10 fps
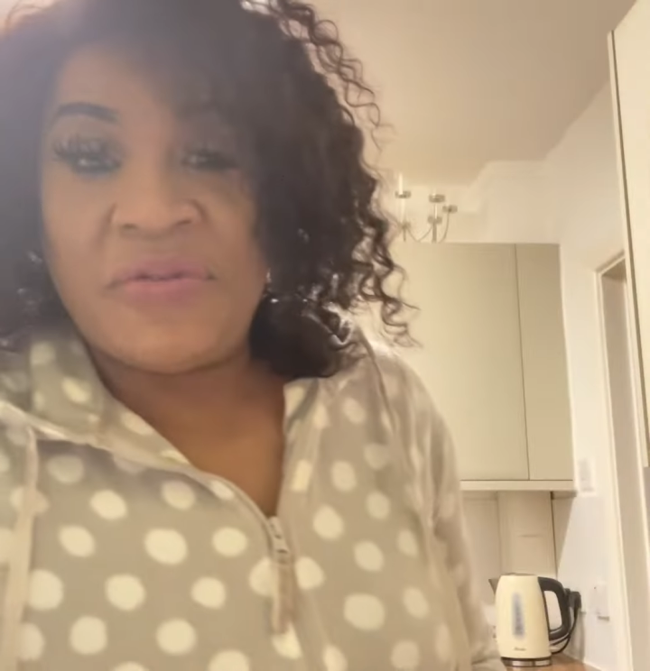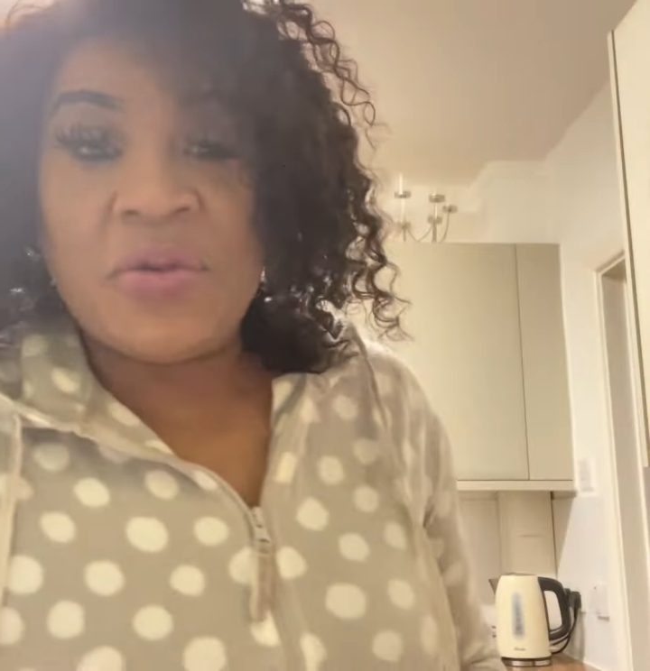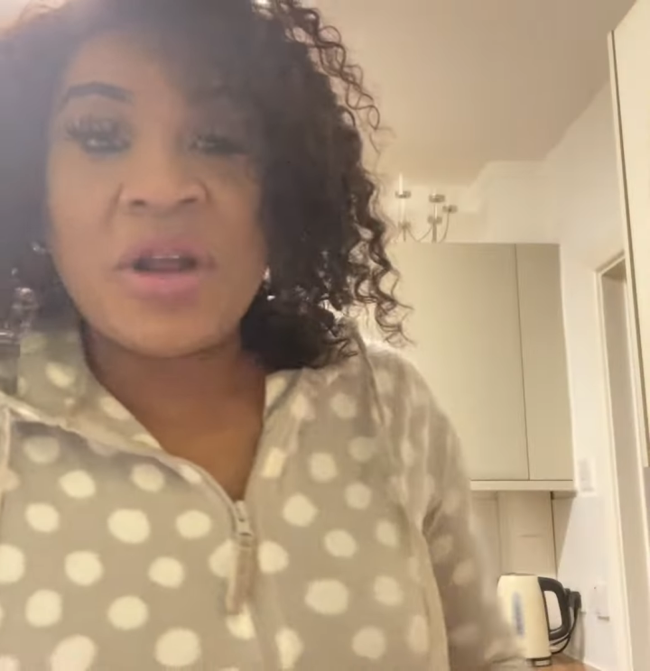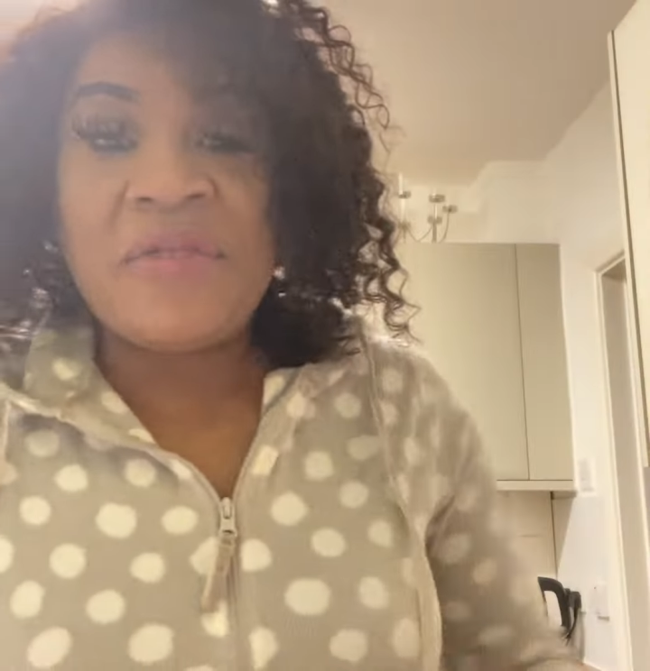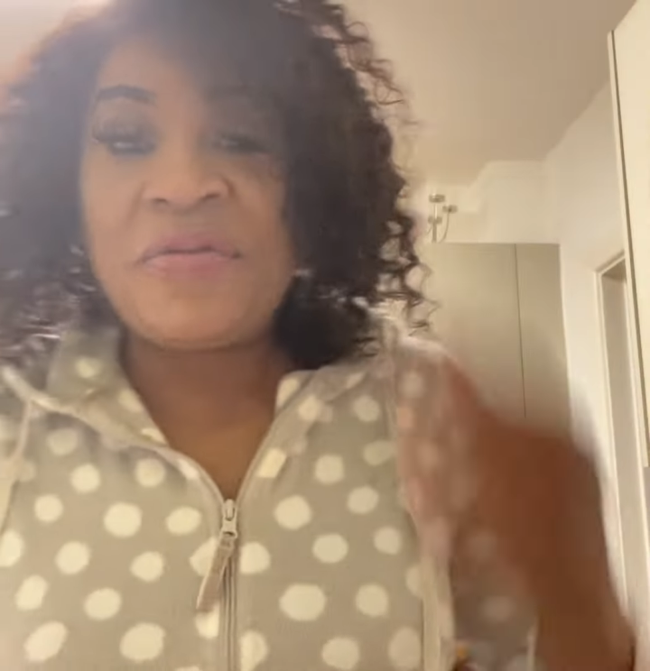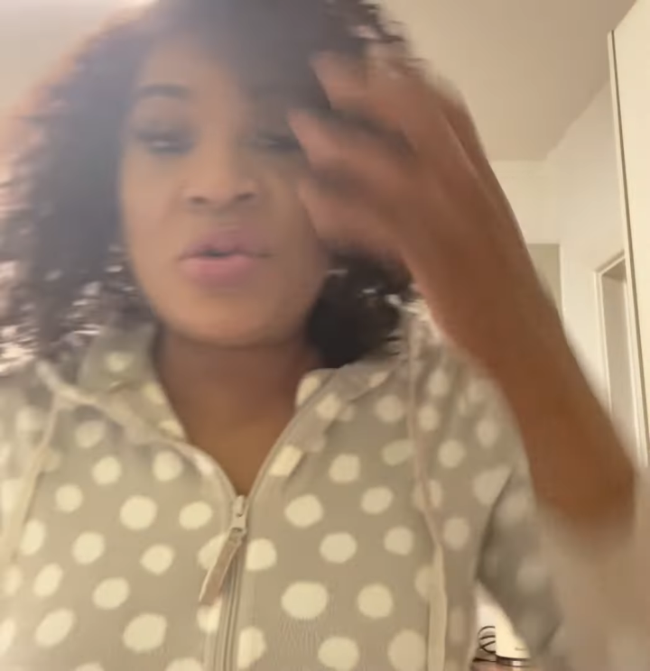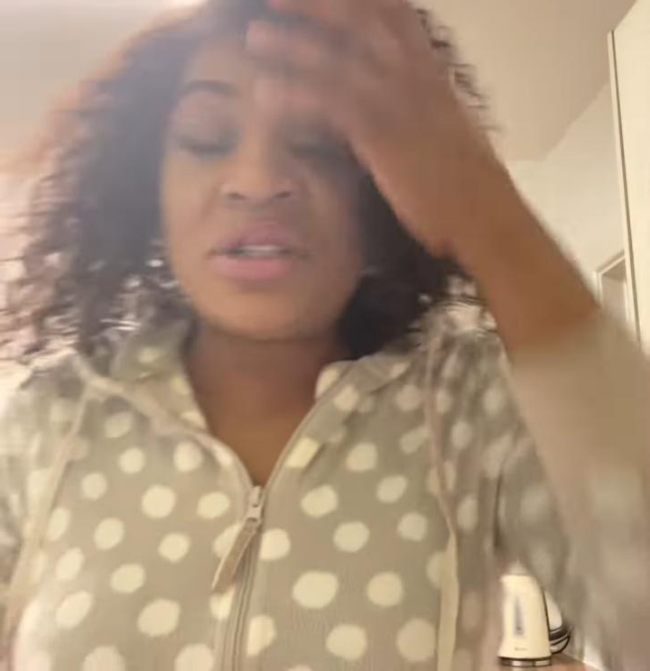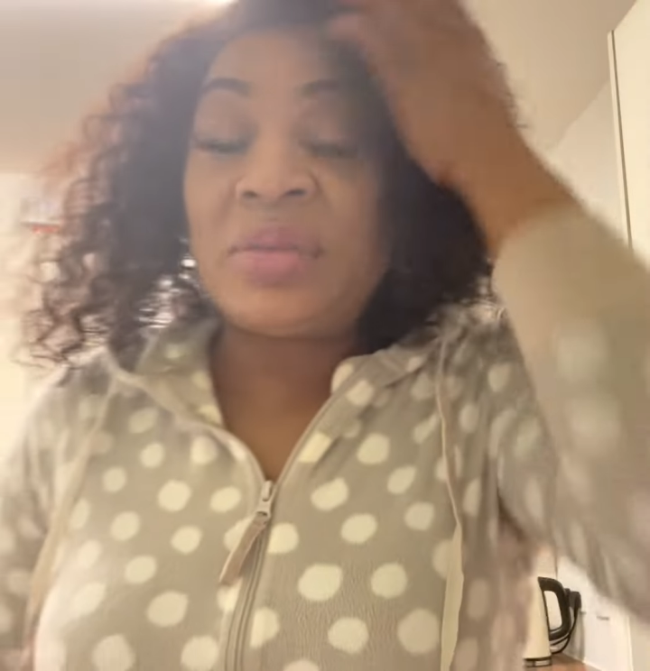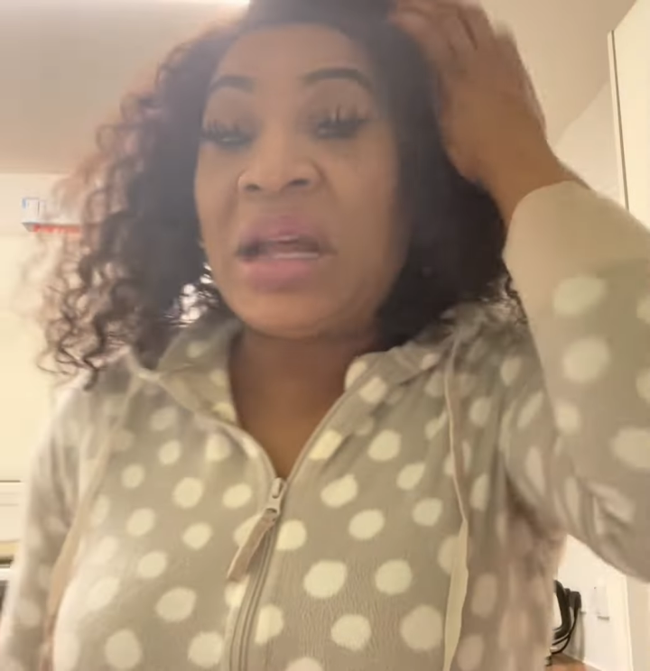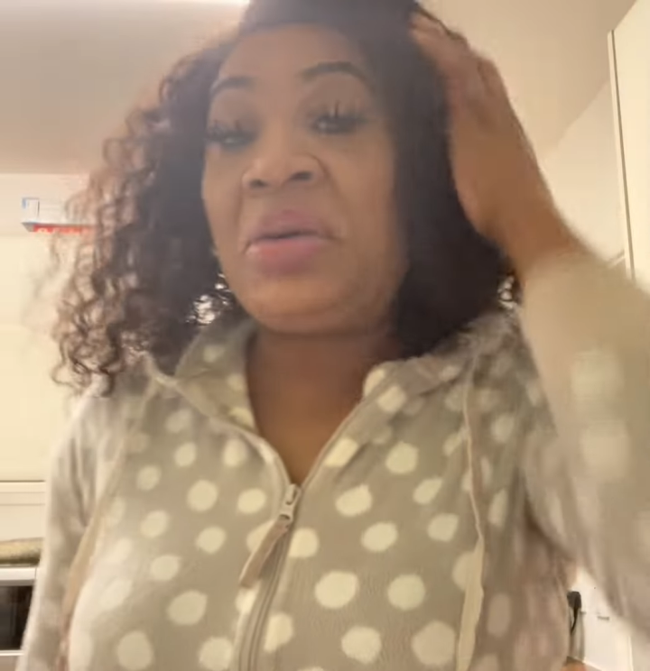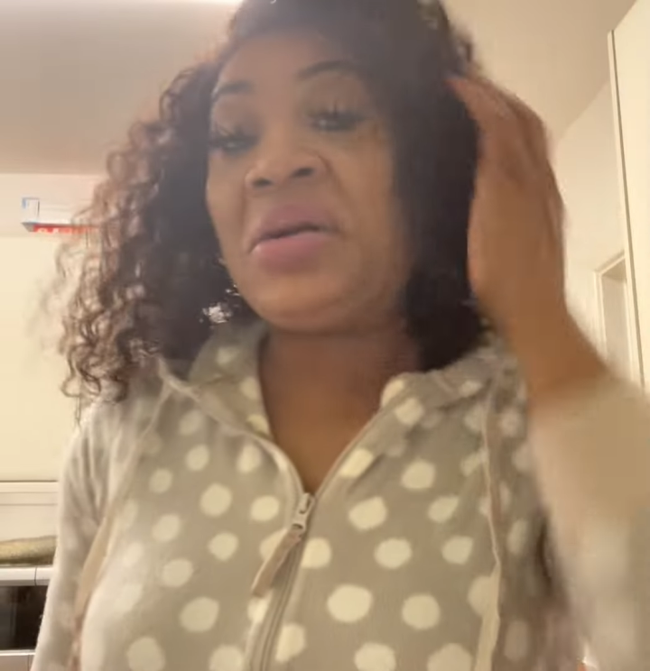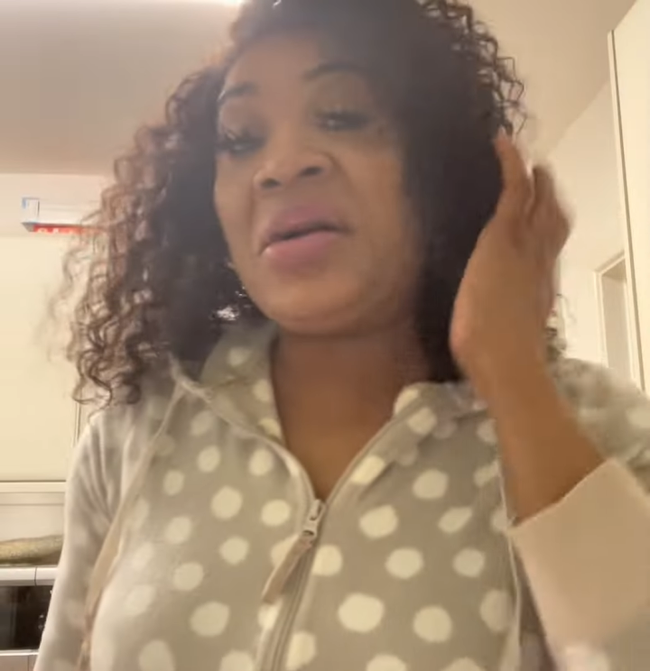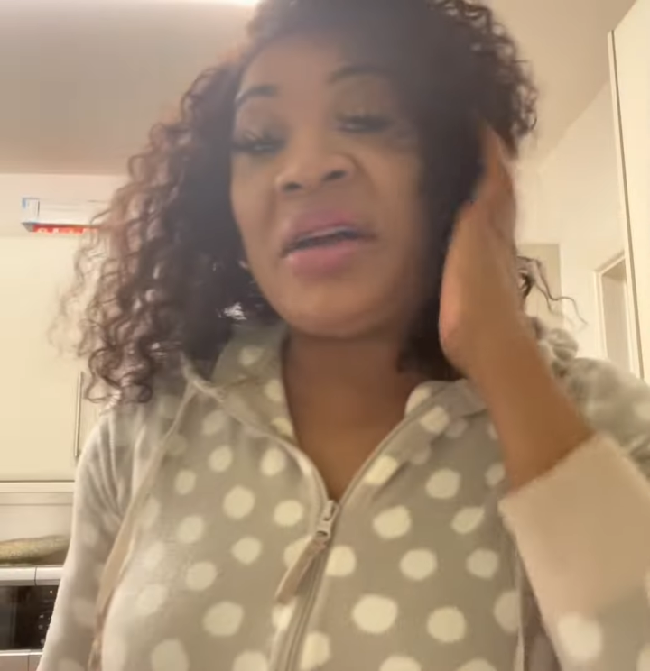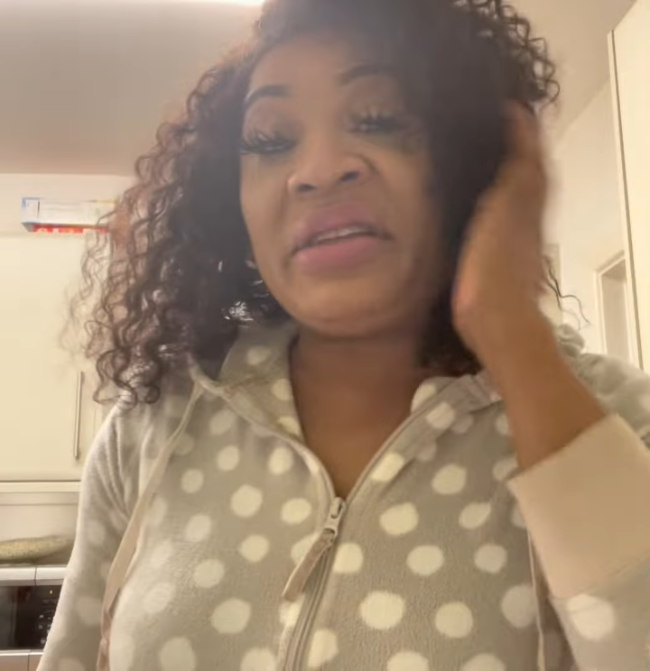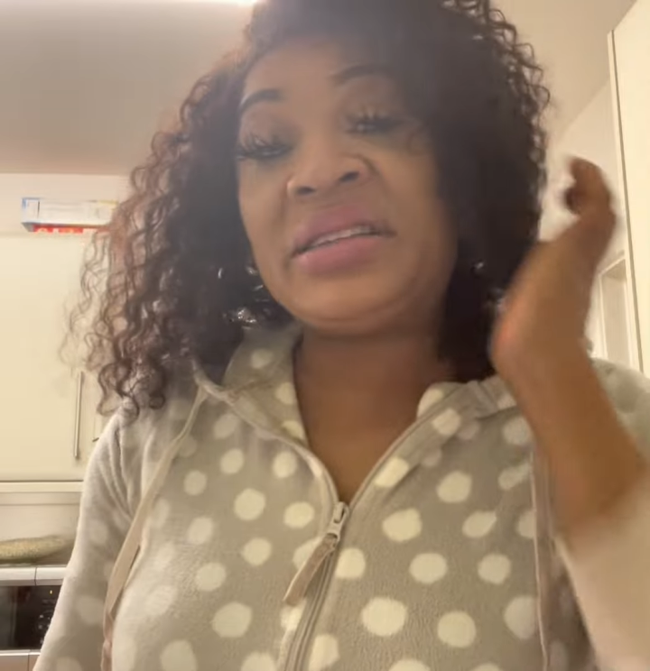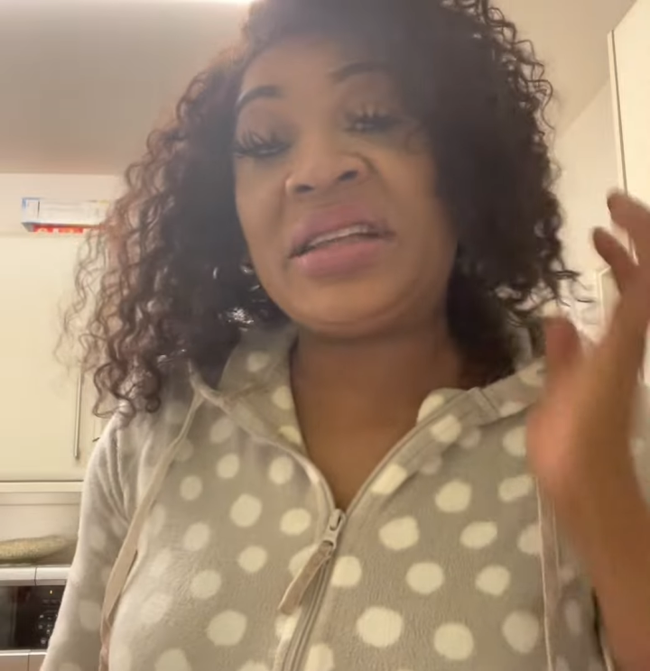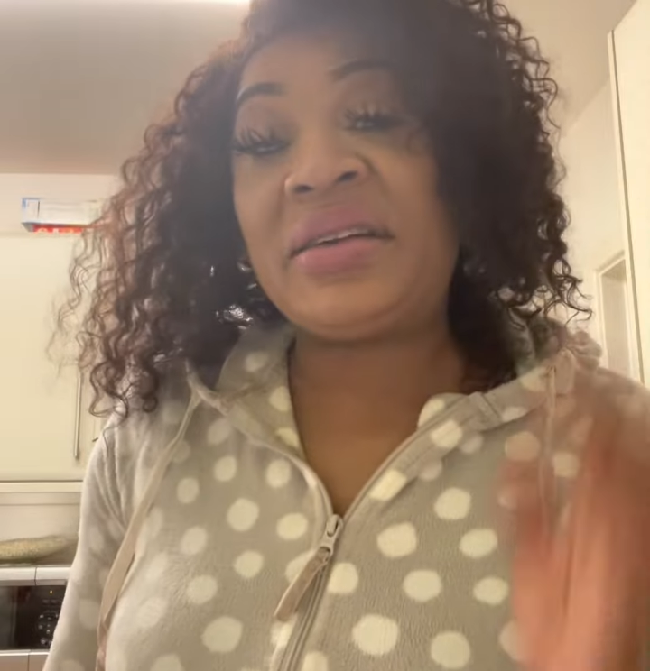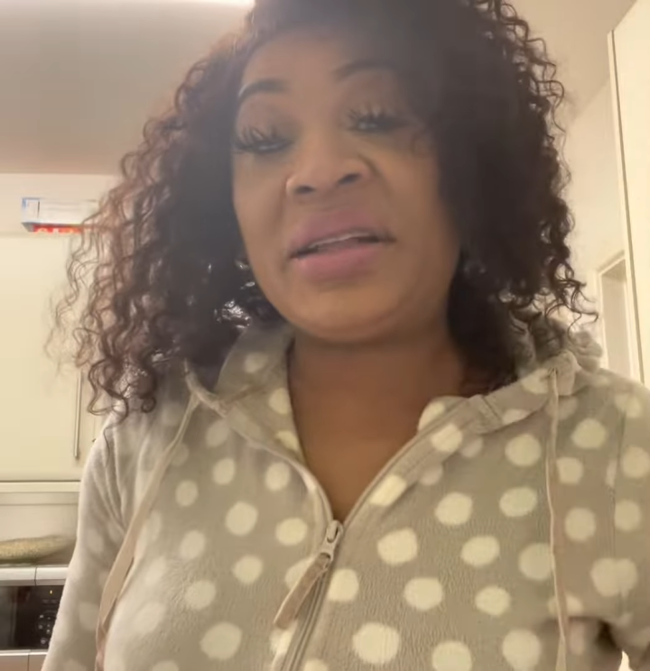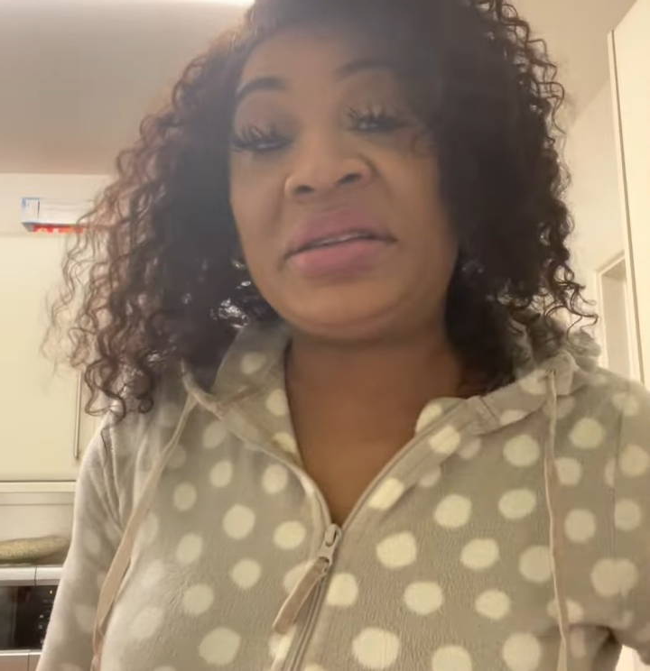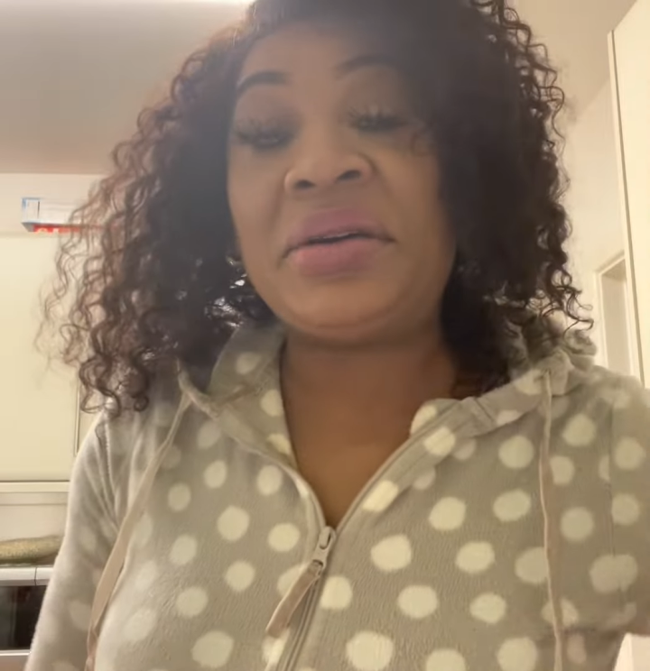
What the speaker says: Food or food. Sometimes when I go to a restaurant,